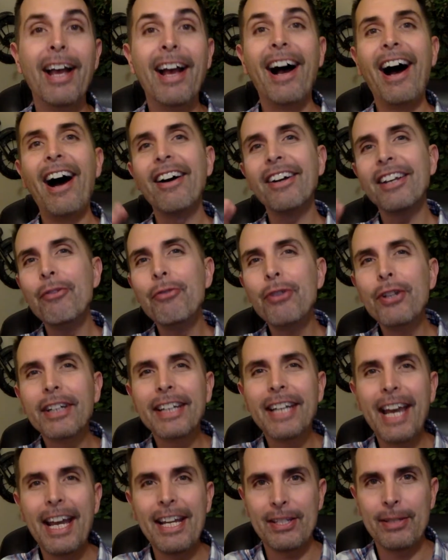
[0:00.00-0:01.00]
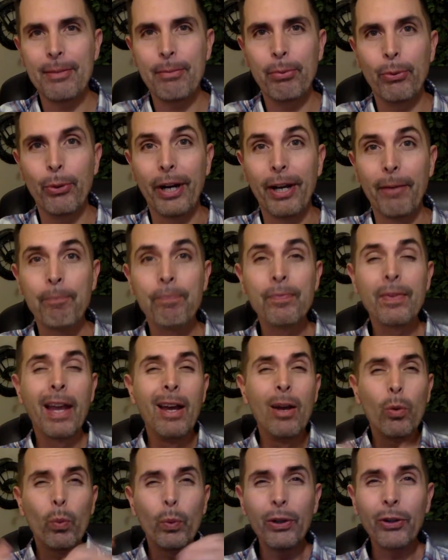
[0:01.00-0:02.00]
I'll give you a case in point.
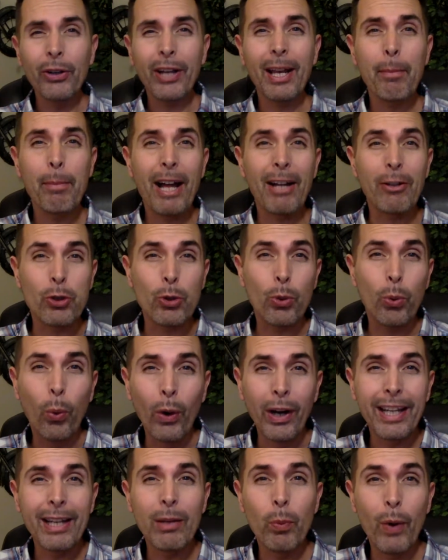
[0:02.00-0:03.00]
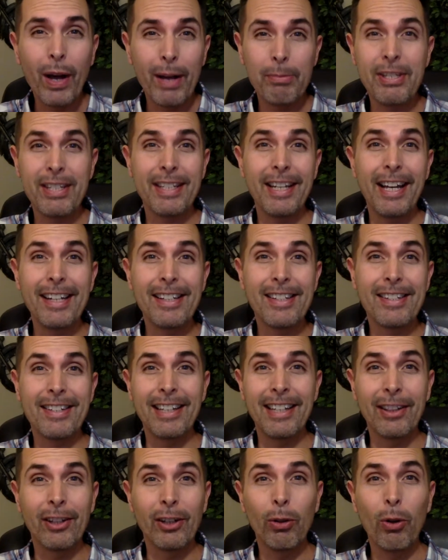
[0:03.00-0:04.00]
We look at about 20 websites
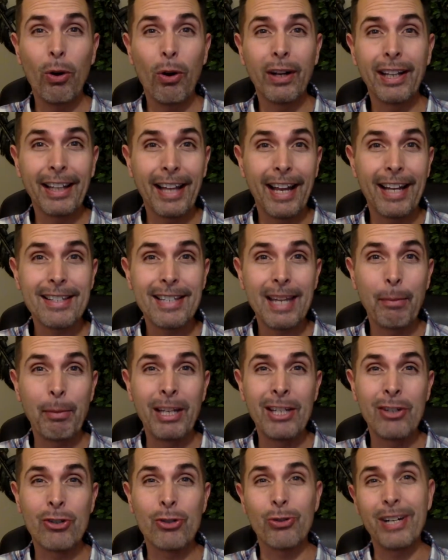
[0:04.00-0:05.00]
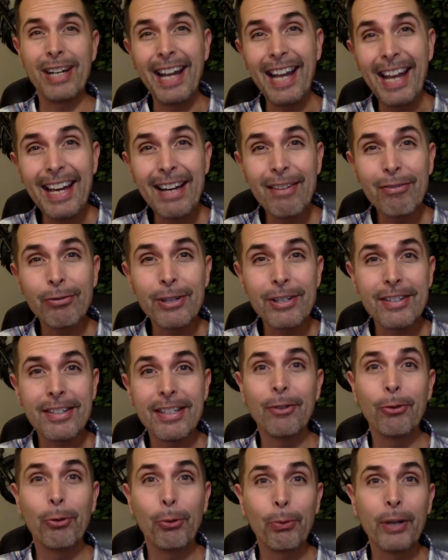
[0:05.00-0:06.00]
in the lawn and landscape industry every
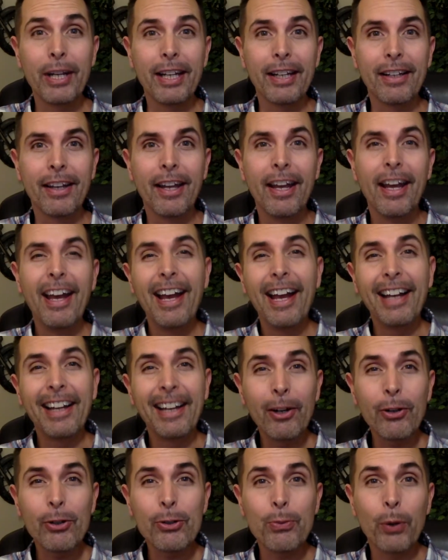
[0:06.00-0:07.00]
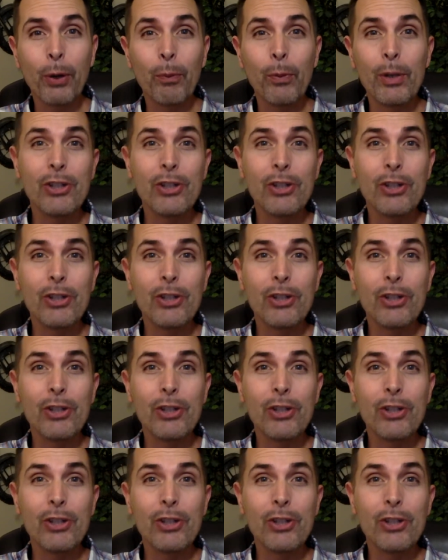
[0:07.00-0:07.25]
single week. And here's one we